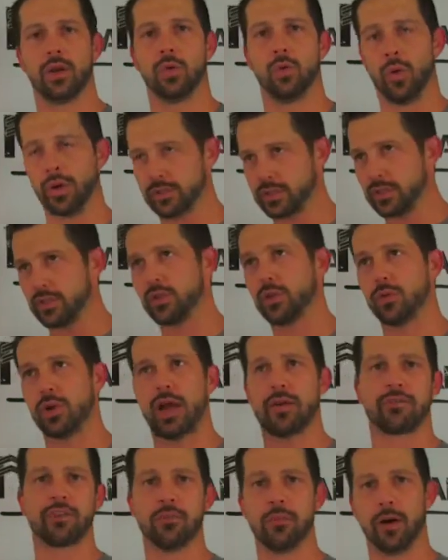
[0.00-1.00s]
what to do
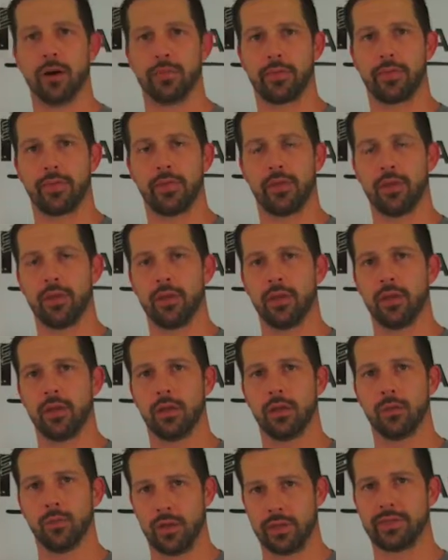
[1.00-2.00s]
every month
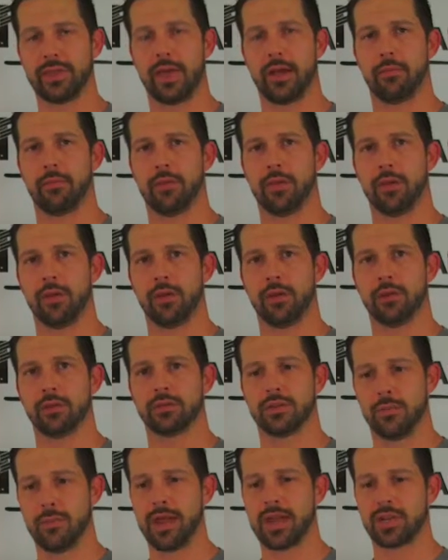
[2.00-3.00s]
with them
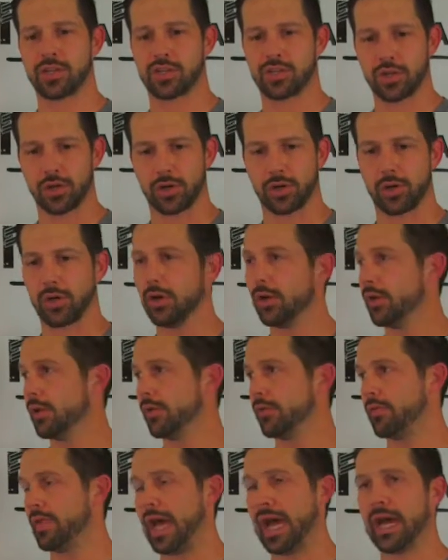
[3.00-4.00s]
to make sure
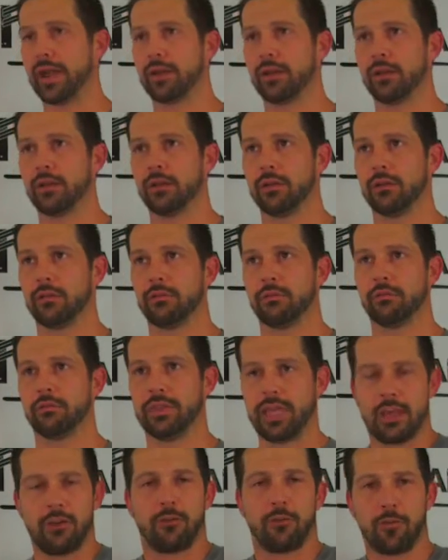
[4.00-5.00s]
that
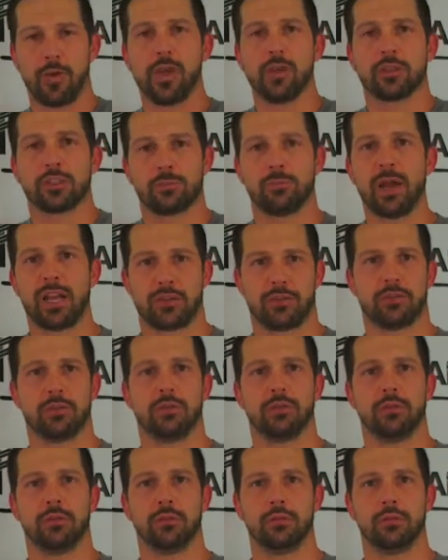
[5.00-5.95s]
they feel special,